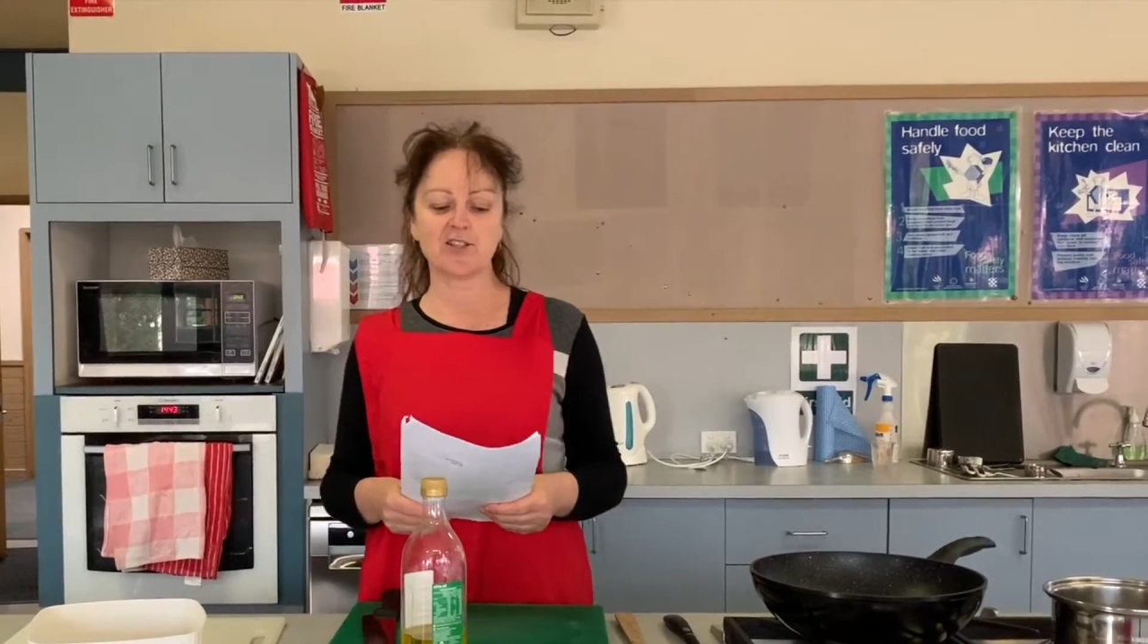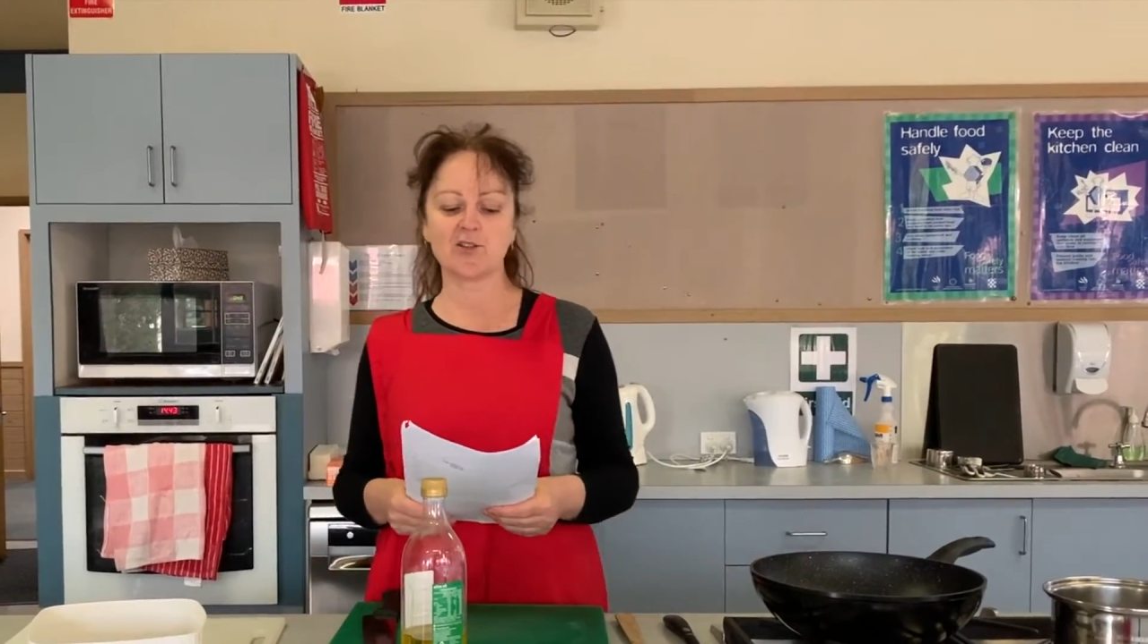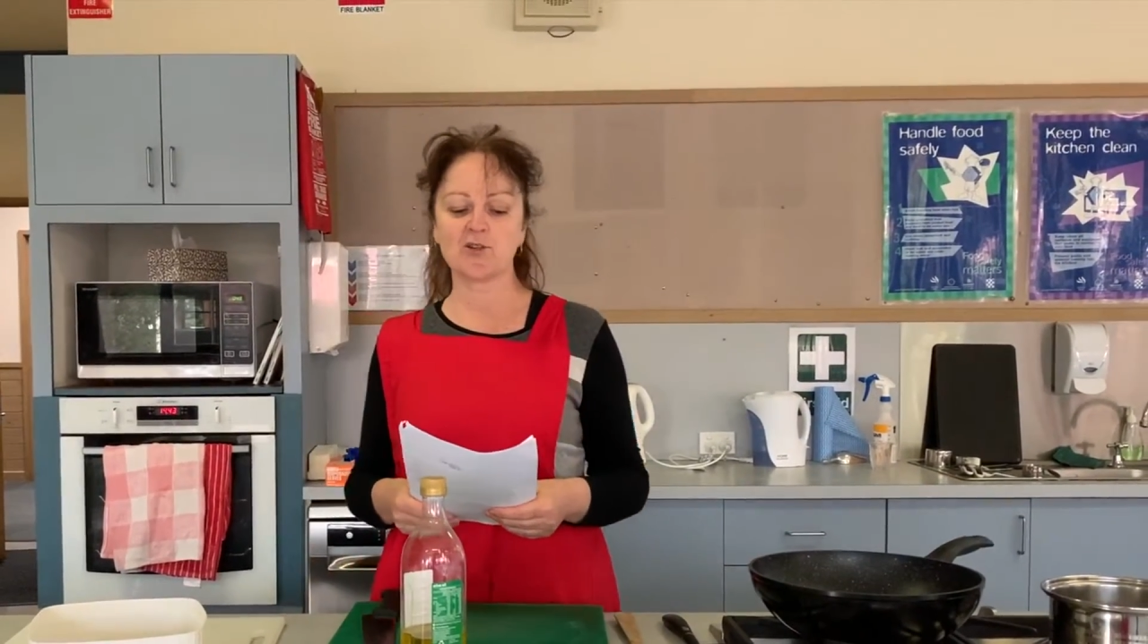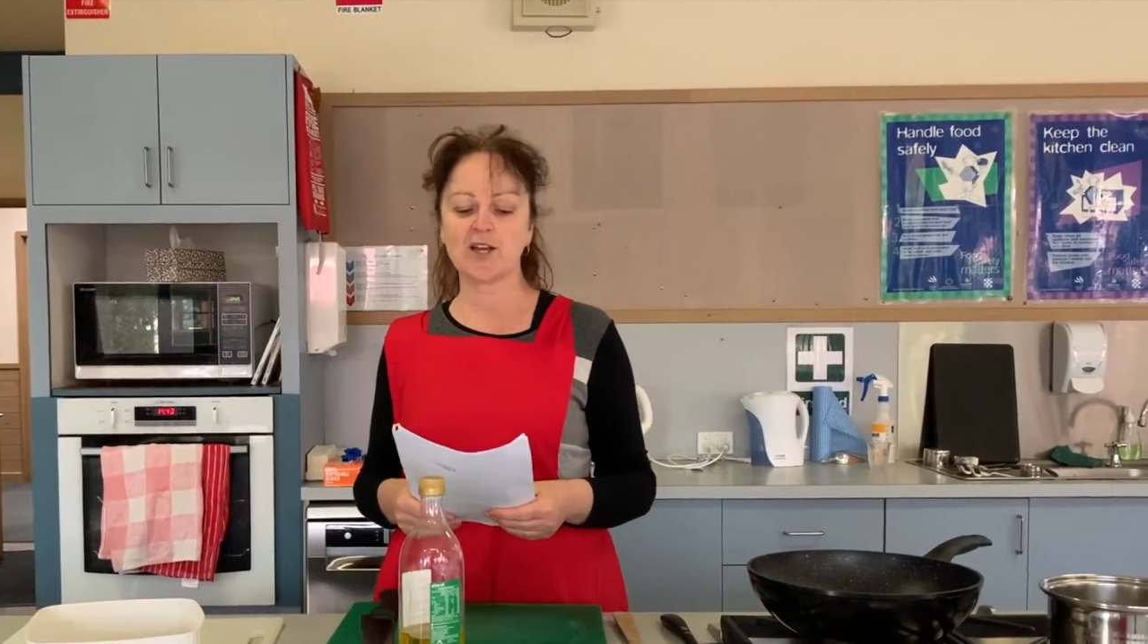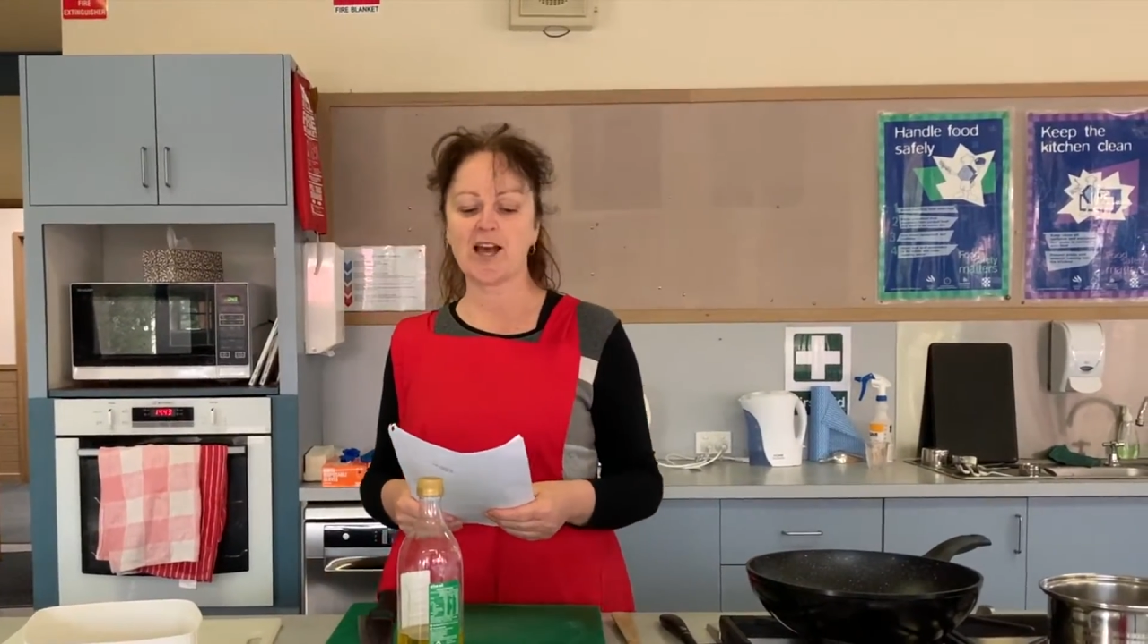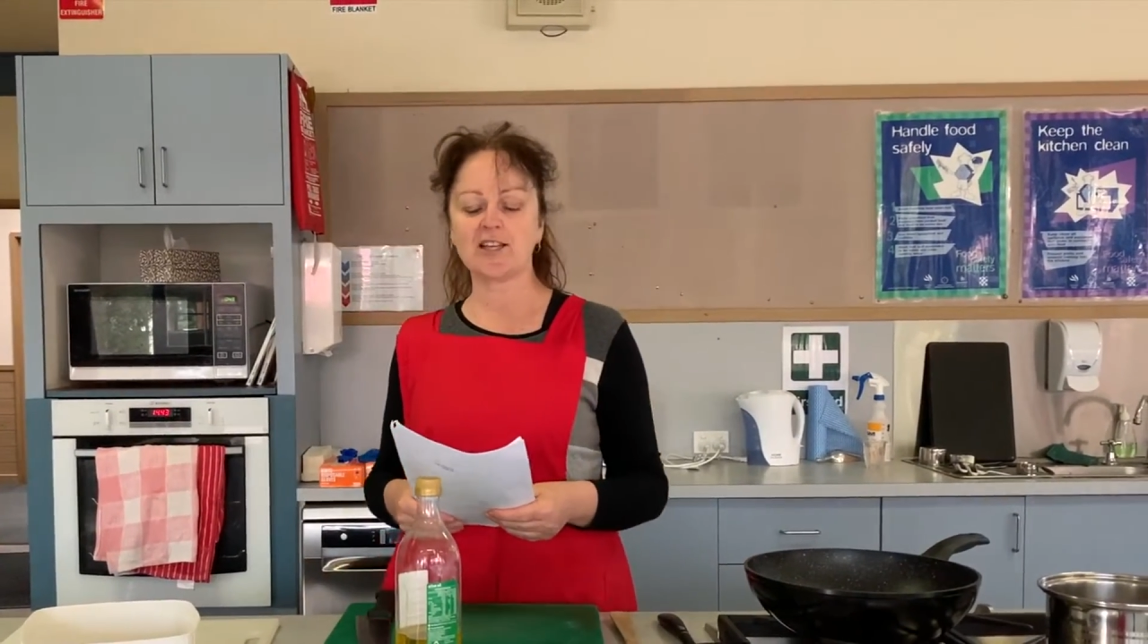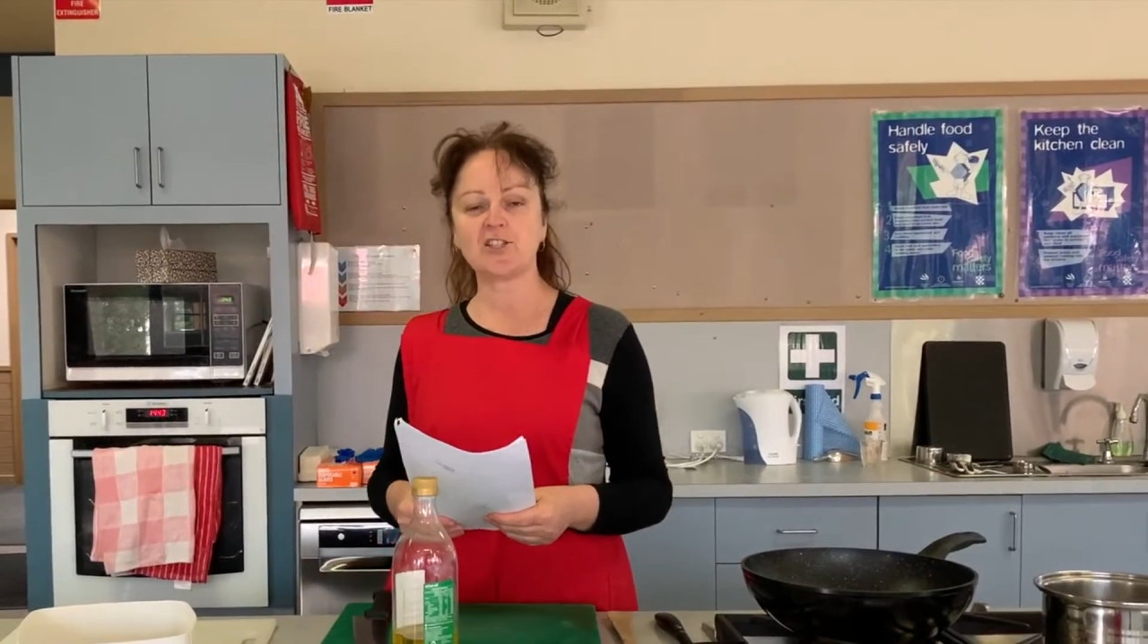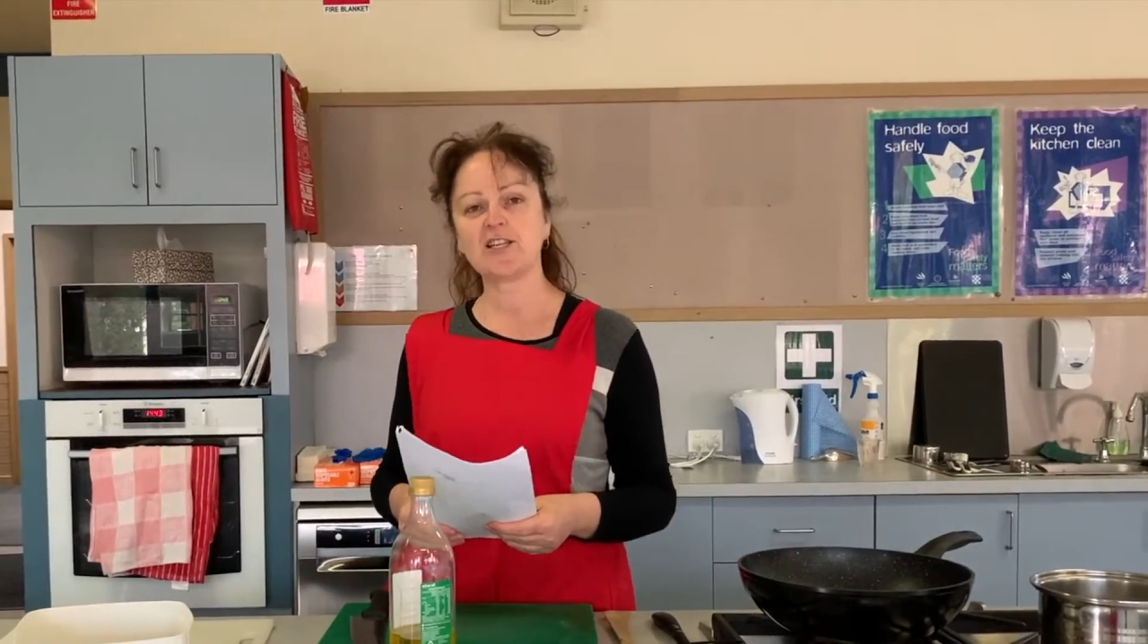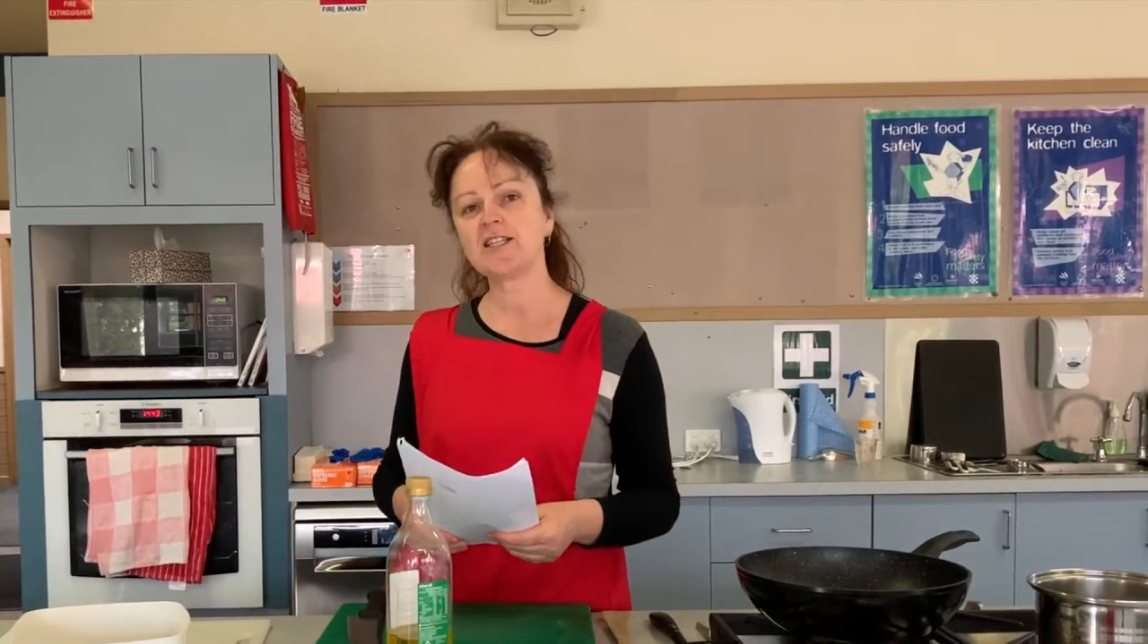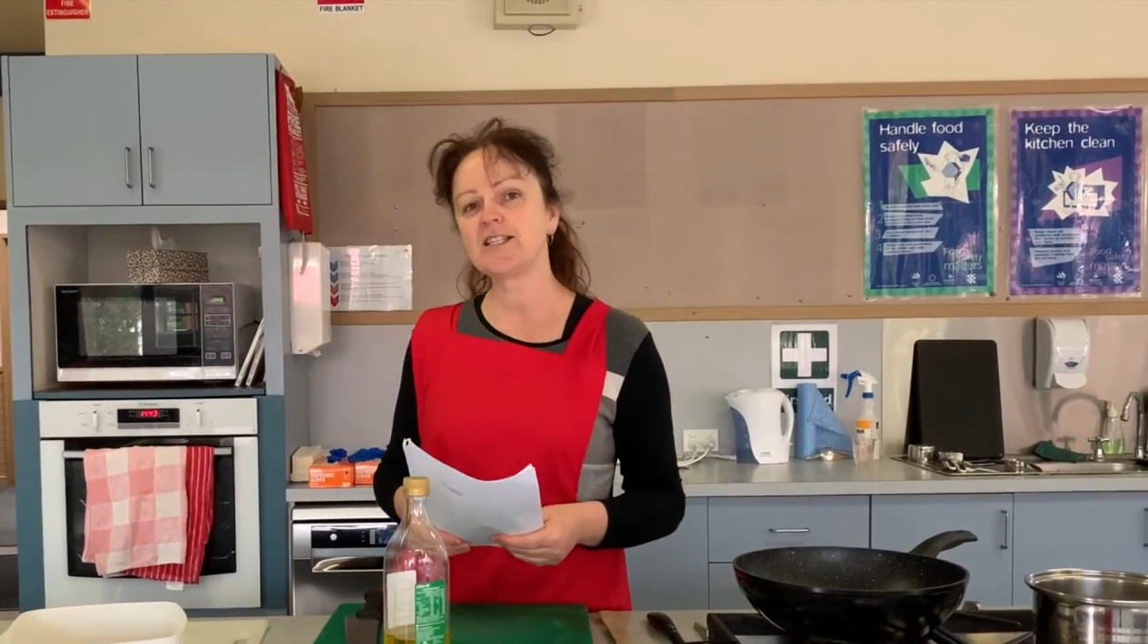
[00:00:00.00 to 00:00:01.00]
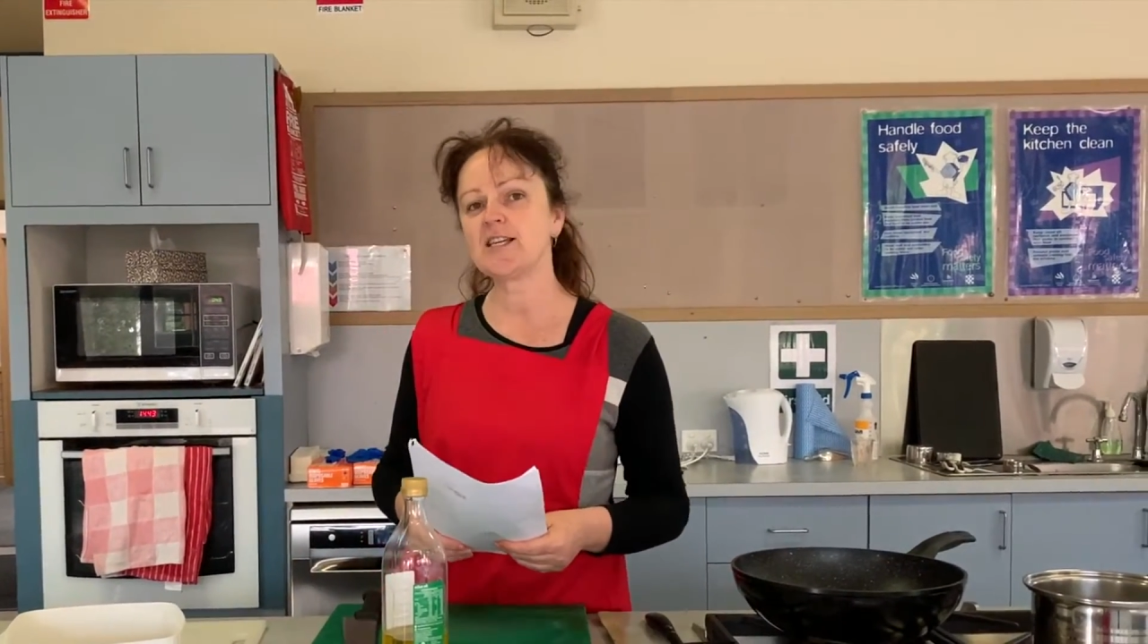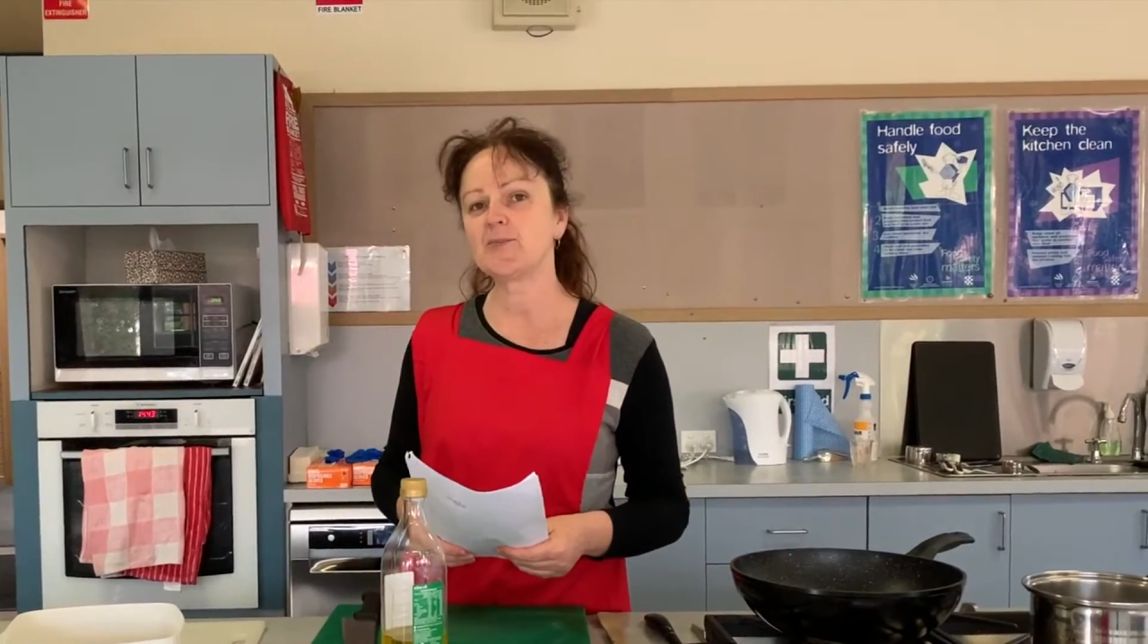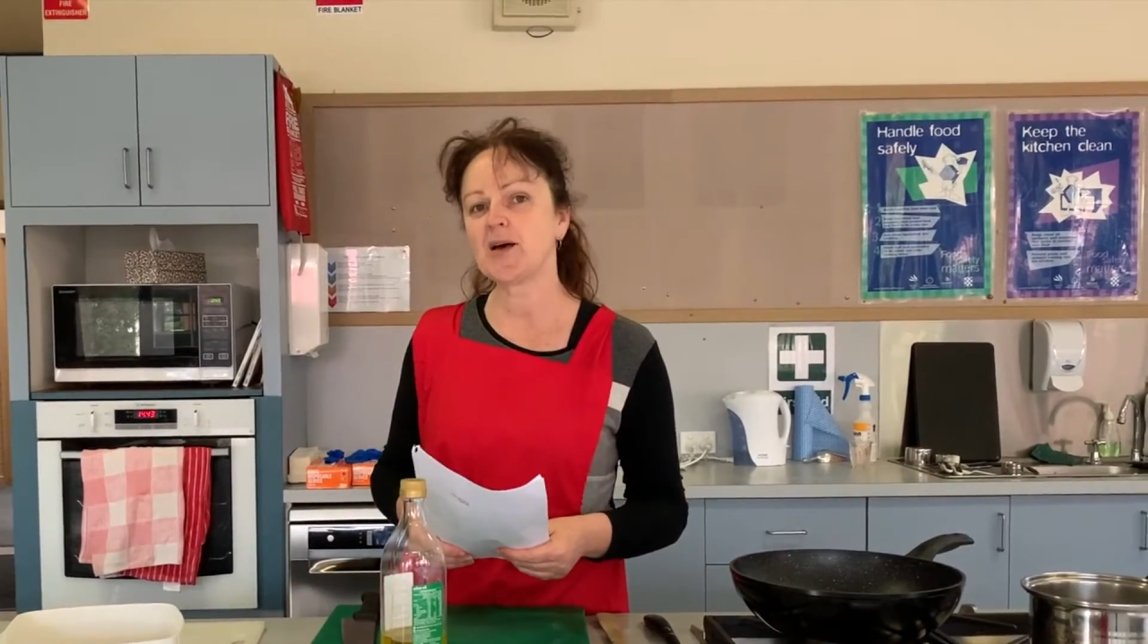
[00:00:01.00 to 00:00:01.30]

cook a cheesy